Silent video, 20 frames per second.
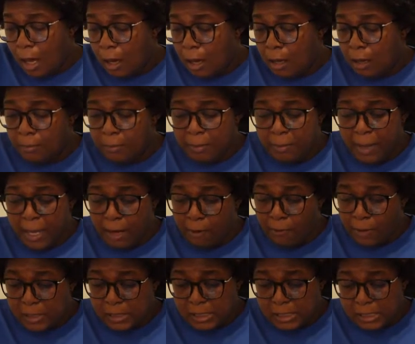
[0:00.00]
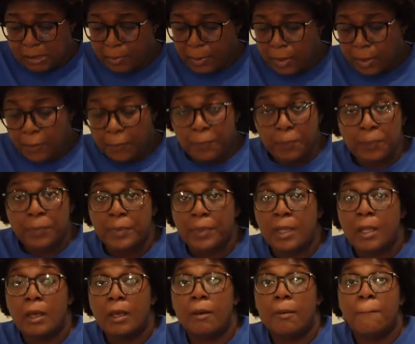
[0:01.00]
Um, the backgrounds are similar.
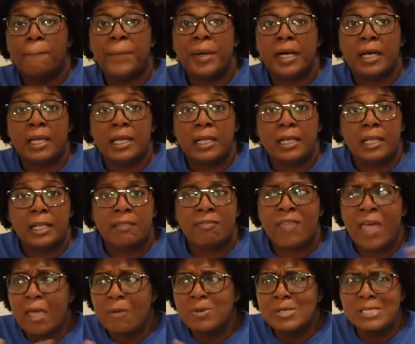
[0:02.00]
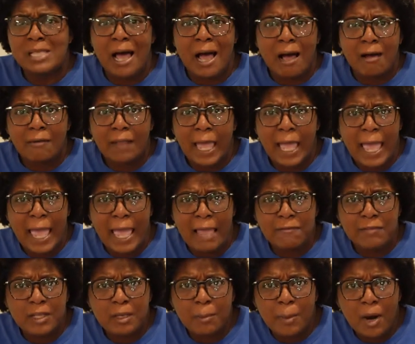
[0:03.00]
But they was all like
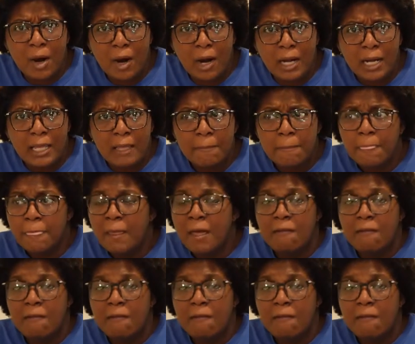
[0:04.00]
after the party.